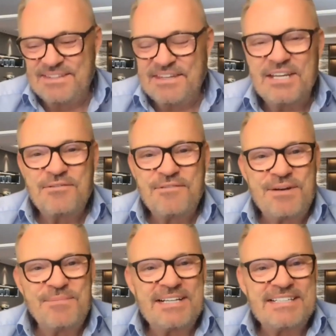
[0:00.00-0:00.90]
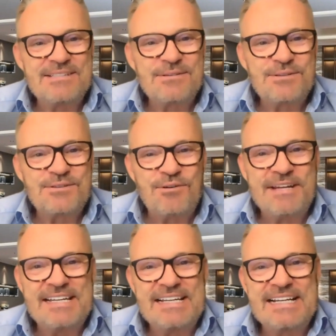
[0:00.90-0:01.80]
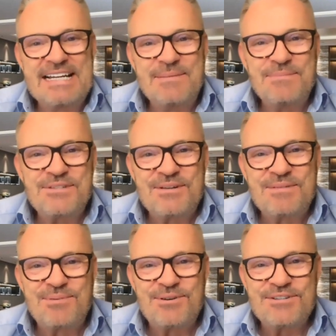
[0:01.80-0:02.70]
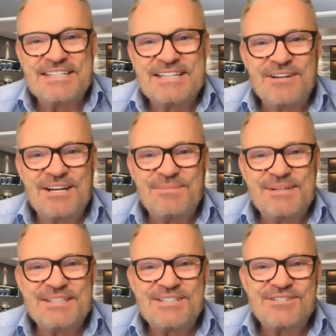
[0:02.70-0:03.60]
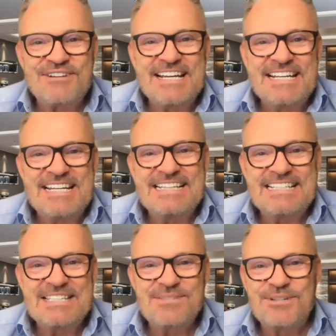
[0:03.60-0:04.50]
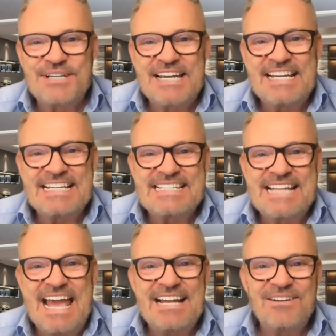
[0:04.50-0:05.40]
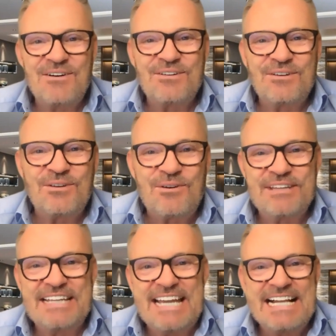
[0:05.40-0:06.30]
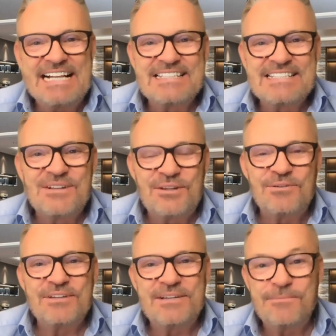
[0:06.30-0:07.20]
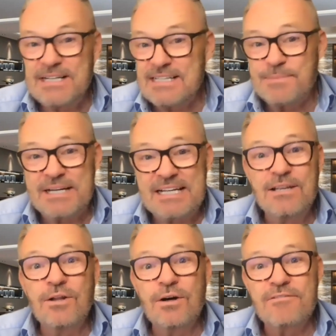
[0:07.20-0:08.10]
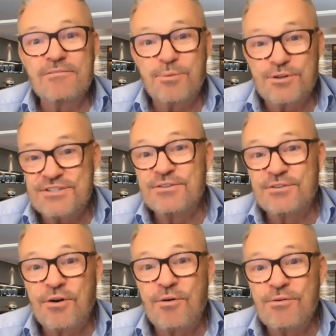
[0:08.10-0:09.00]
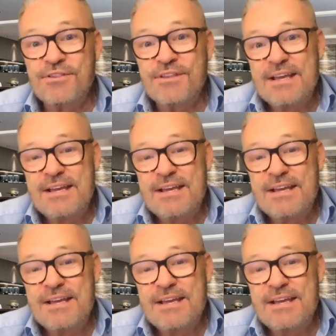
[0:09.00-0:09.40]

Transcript: but thank you very much. This was already a glimpse on personal development training. This is what you get as an add-on, not only health, not only wealth, but a lot of personal growth.